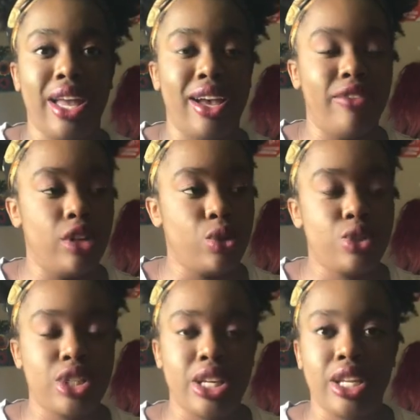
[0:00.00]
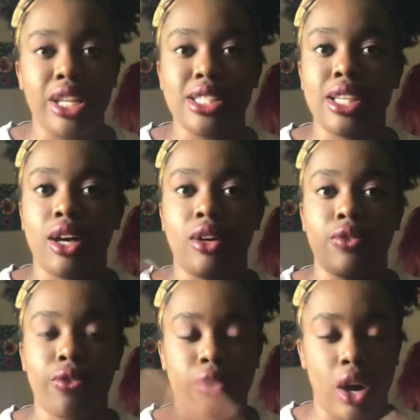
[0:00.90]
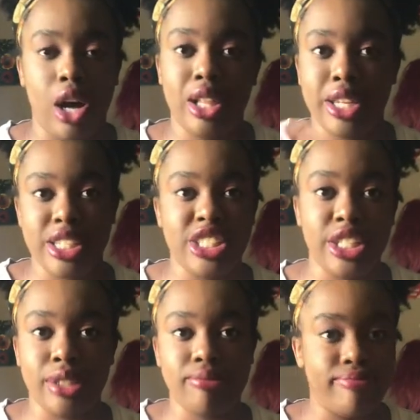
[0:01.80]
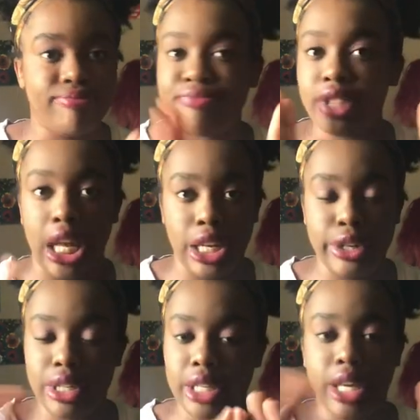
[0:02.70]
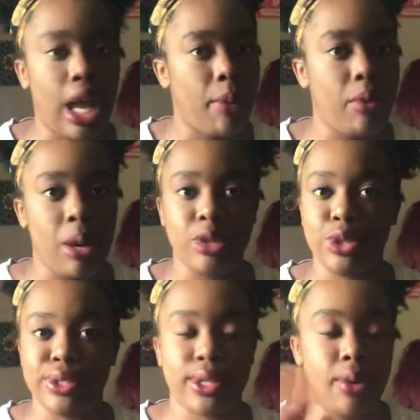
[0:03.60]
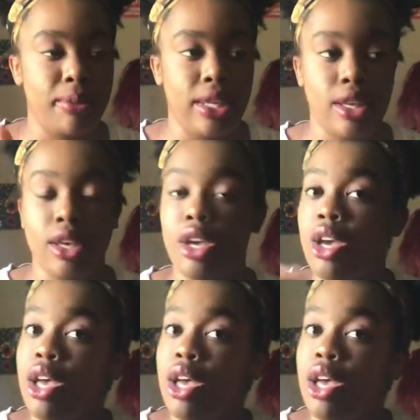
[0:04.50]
evolution and self all of this shit. Literally, I promise you, it's gonna be